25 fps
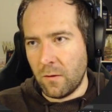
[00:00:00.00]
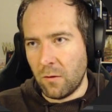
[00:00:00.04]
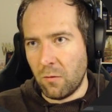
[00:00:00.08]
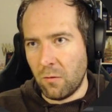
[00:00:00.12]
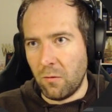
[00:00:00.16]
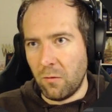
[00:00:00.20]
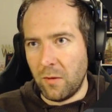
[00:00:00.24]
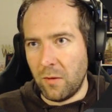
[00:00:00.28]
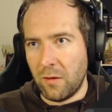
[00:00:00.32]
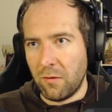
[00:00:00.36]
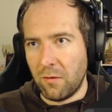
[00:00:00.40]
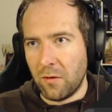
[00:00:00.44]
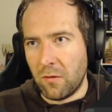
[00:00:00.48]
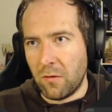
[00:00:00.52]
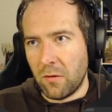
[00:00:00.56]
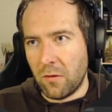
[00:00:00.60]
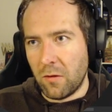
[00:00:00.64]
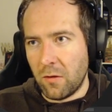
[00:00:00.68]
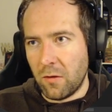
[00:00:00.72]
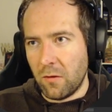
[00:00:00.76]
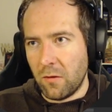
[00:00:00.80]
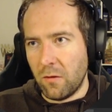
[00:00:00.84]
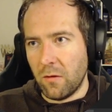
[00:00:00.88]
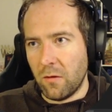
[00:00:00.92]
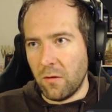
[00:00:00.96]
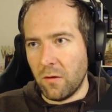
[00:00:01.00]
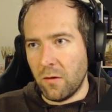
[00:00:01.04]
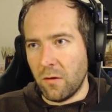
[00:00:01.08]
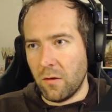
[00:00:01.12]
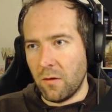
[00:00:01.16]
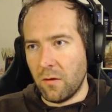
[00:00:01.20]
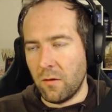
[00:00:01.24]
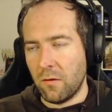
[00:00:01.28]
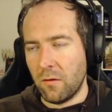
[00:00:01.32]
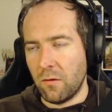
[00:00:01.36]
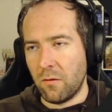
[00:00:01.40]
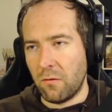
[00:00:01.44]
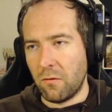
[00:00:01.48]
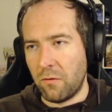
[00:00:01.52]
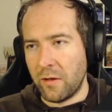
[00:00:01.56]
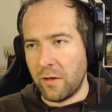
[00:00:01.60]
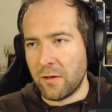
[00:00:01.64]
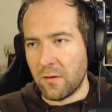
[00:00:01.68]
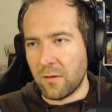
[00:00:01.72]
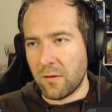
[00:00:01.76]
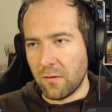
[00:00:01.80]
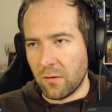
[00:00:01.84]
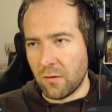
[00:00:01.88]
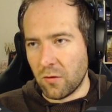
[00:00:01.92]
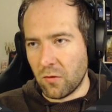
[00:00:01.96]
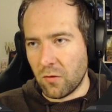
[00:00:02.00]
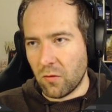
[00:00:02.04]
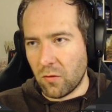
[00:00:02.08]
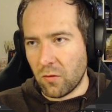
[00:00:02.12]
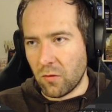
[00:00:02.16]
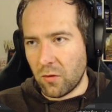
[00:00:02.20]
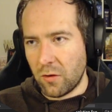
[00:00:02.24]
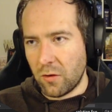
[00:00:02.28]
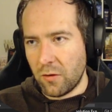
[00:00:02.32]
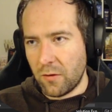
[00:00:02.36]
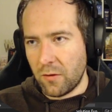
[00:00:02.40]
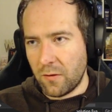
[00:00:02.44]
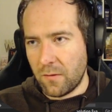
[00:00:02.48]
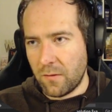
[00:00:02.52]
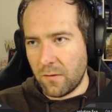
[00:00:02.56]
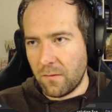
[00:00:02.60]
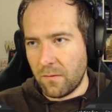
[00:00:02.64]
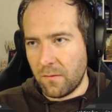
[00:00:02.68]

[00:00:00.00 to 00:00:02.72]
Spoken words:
we return the rest of the source.